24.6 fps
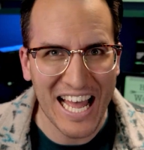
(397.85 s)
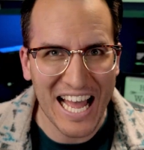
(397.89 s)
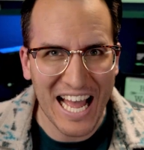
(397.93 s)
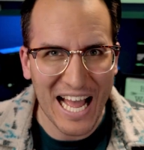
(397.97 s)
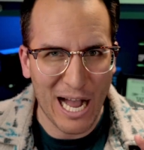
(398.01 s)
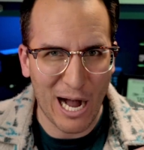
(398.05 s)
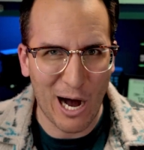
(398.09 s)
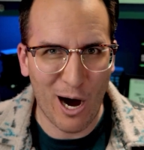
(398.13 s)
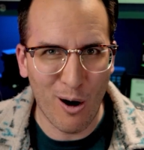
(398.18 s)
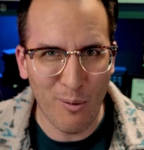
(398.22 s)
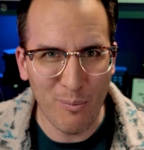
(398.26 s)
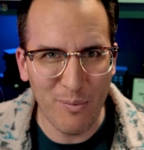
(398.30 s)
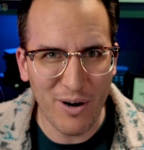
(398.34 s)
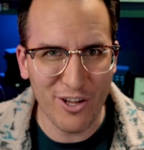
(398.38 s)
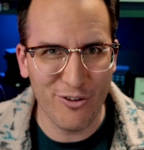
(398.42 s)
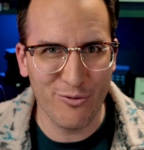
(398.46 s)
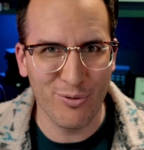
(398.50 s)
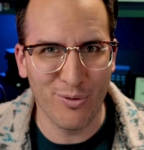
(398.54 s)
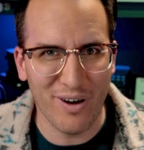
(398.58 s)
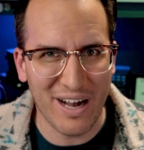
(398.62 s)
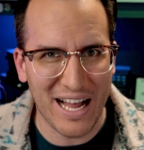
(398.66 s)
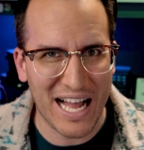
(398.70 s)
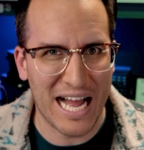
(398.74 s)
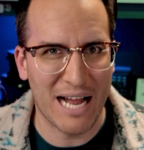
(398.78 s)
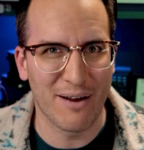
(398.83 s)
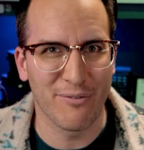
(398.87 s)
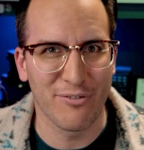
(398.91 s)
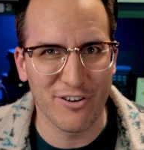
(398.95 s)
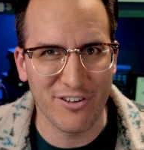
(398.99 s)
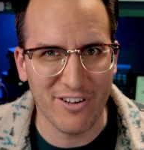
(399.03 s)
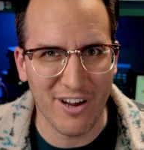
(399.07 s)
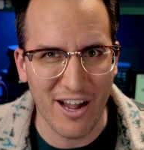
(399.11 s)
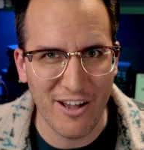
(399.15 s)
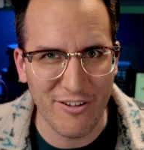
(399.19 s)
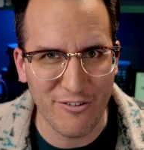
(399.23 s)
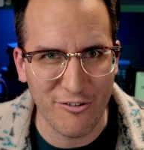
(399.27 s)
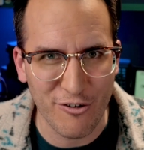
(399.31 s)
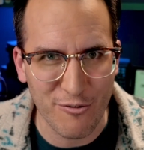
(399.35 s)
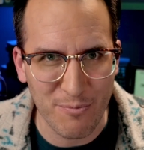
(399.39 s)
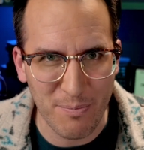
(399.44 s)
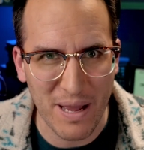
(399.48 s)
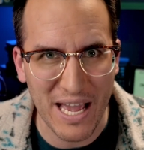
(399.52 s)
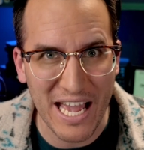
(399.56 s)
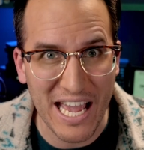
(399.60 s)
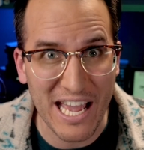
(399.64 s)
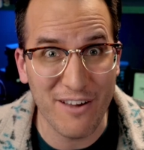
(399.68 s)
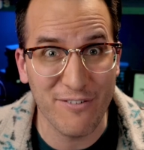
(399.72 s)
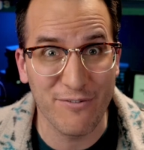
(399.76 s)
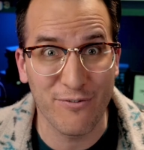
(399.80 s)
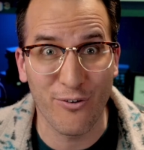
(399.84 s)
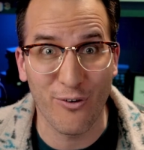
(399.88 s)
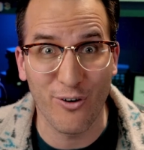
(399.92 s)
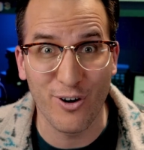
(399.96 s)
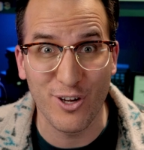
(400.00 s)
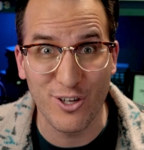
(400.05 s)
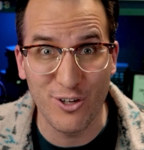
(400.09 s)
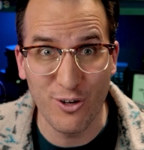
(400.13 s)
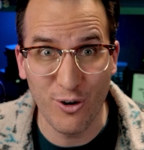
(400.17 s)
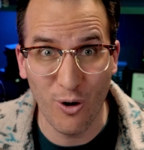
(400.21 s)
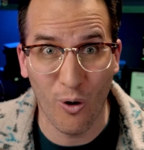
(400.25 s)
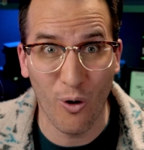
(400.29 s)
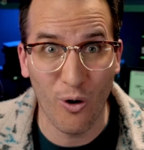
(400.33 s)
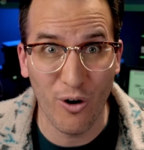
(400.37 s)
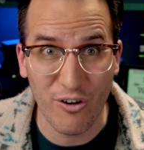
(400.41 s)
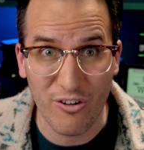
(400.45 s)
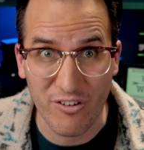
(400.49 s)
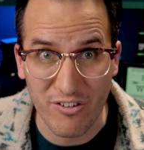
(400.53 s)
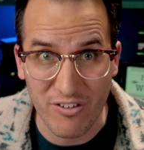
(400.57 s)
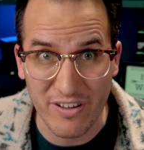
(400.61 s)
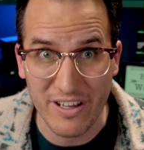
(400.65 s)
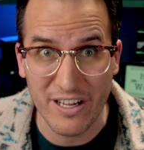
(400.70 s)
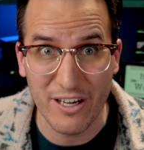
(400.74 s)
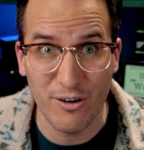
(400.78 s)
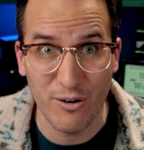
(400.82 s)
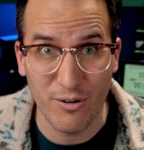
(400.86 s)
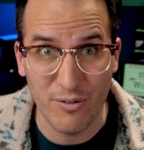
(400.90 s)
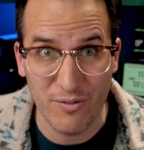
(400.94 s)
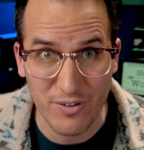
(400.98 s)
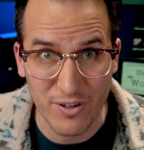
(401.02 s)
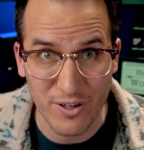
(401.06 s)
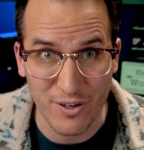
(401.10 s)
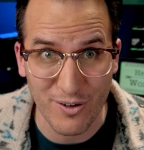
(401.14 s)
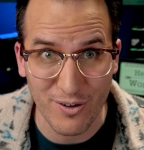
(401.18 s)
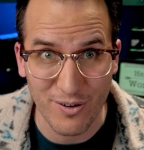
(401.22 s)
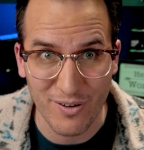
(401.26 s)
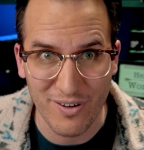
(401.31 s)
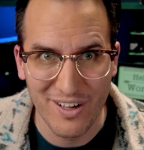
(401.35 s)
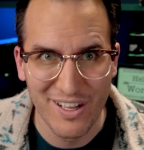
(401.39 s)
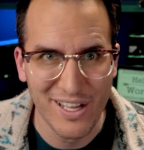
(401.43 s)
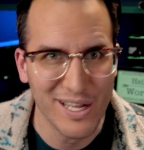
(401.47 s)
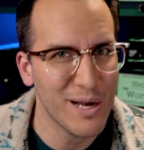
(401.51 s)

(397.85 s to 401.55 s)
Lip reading: how much will advertisers pay for your single view?